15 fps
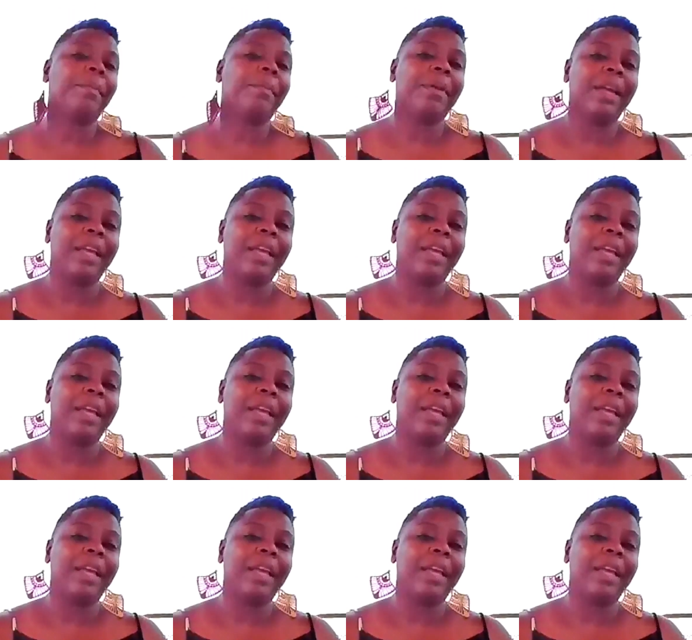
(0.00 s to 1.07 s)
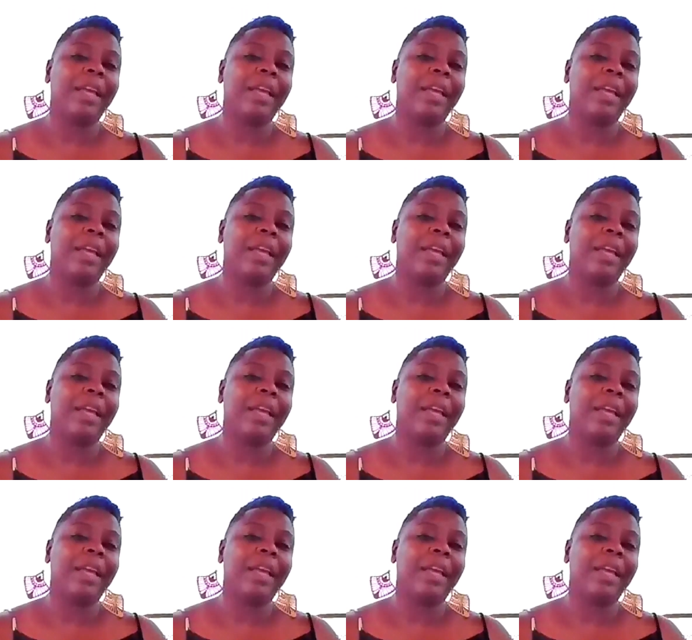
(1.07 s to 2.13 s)

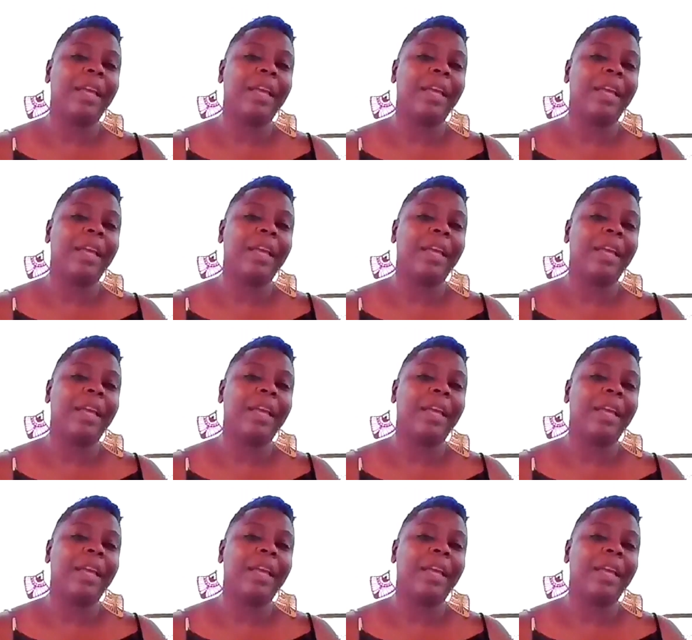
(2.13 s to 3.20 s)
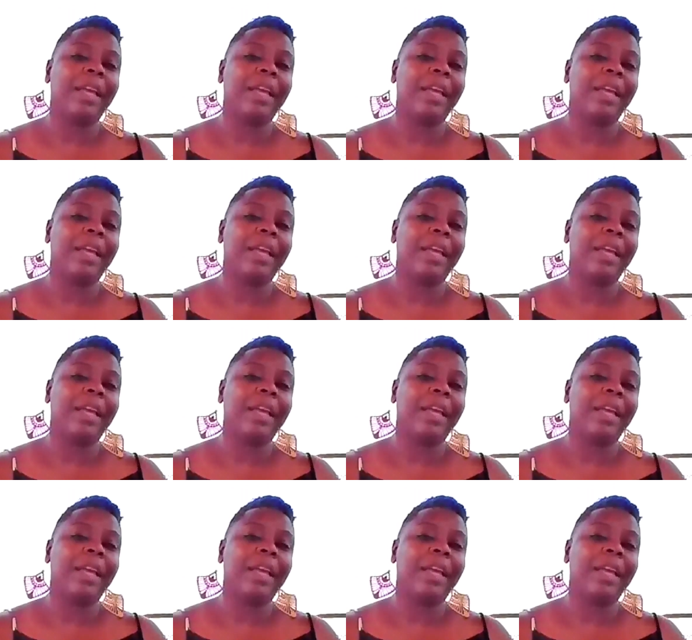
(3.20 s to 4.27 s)

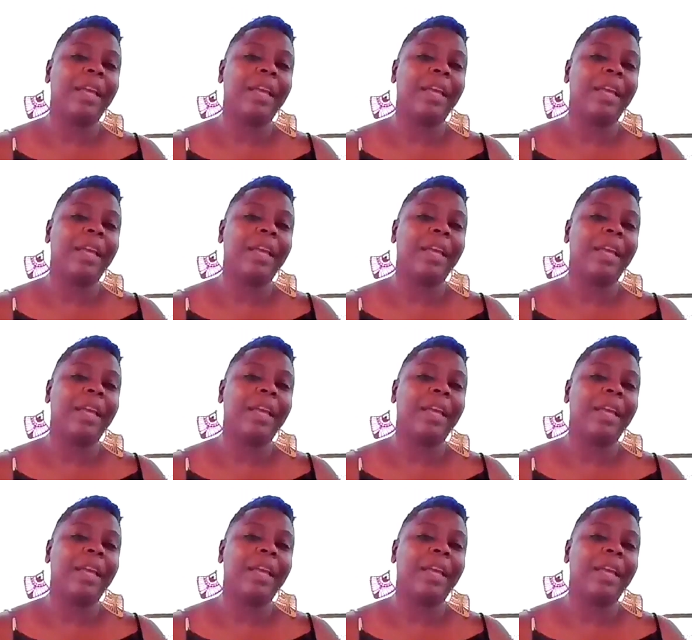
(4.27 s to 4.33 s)
Nobody speaks.